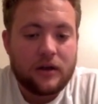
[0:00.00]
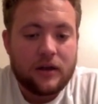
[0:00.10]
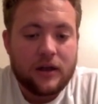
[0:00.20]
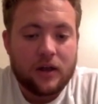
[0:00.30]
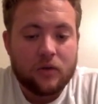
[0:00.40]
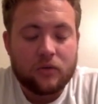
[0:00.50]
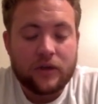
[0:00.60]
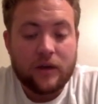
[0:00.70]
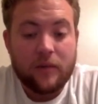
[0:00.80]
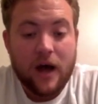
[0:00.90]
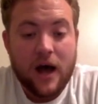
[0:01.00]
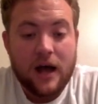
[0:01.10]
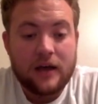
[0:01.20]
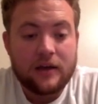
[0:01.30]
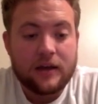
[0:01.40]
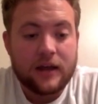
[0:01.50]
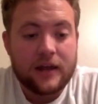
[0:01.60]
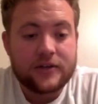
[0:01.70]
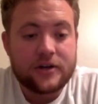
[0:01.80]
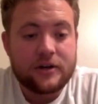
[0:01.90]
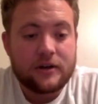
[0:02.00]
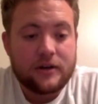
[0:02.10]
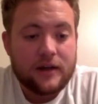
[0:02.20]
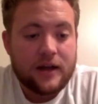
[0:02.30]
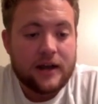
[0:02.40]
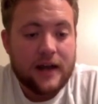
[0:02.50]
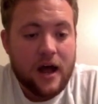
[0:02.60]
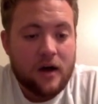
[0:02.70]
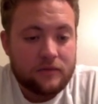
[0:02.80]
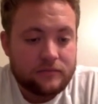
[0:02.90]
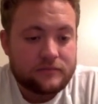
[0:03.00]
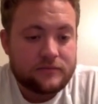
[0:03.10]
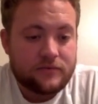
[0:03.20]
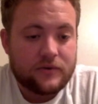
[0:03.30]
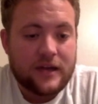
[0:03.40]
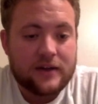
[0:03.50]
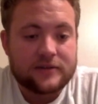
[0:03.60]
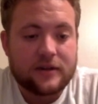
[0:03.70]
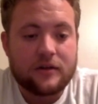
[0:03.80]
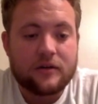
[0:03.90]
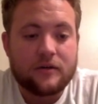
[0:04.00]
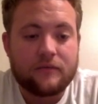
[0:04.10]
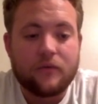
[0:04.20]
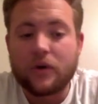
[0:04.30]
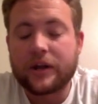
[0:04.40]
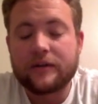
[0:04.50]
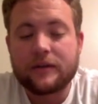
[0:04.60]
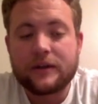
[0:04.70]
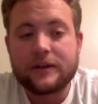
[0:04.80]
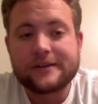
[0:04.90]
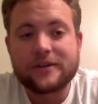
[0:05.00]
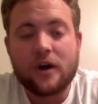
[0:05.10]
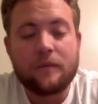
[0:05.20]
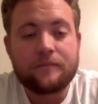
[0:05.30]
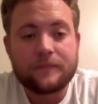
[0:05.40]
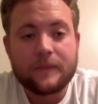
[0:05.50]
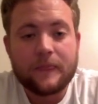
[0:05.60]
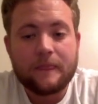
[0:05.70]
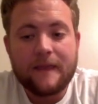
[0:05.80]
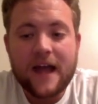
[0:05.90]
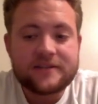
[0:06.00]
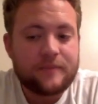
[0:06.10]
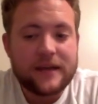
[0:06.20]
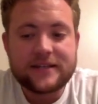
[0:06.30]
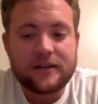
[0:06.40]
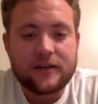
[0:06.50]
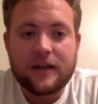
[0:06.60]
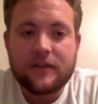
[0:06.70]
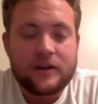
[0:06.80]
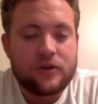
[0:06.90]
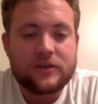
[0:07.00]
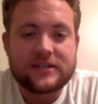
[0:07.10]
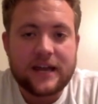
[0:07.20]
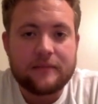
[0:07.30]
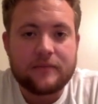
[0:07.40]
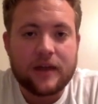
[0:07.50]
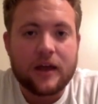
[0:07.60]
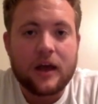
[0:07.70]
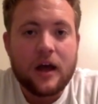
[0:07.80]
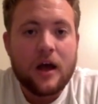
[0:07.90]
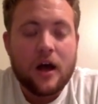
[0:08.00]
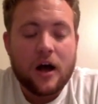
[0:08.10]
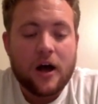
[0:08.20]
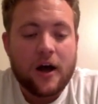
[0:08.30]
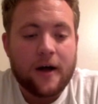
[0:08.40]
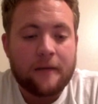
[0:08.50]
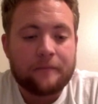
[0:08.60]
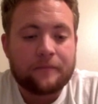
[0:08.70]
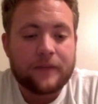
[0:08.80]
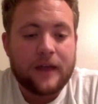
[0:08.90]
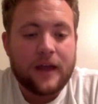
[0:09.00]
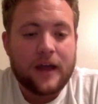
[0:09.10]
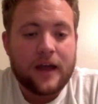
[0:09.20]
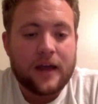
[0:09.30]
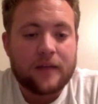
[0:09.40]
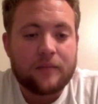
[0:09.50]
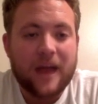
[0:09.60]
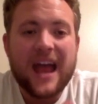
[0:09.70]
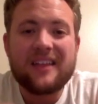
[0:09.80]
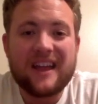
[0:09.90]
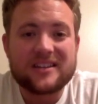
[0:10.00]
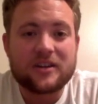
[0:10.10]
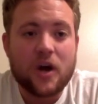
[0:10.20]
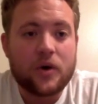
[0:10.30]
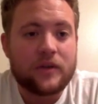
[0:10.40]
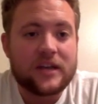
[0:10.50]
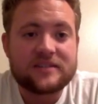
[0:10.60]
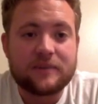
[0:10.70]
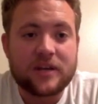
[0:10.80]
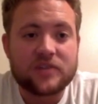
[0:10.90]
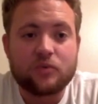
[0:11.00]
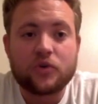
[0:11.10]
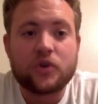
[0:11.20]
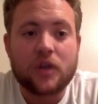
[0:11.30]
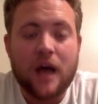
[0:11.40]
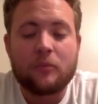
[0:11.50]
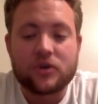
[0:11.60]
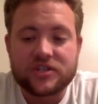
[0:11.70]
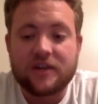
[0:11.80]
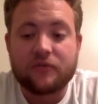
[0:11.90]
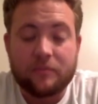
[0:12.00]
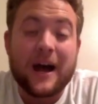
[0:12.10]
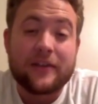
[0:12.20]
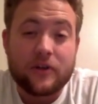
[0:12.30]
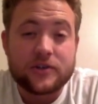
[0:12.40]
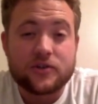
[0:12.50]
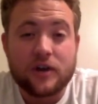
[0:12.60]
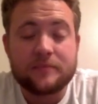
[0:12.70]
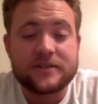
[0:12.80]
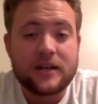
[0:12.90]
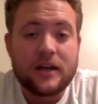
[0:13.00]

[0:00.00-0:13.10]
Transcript: hello world.py, hit enter, and now 3,840. So that's basically it. They do the same thing. Um, and But I like to code in this because we'll do a lot more stuff with Python scripts.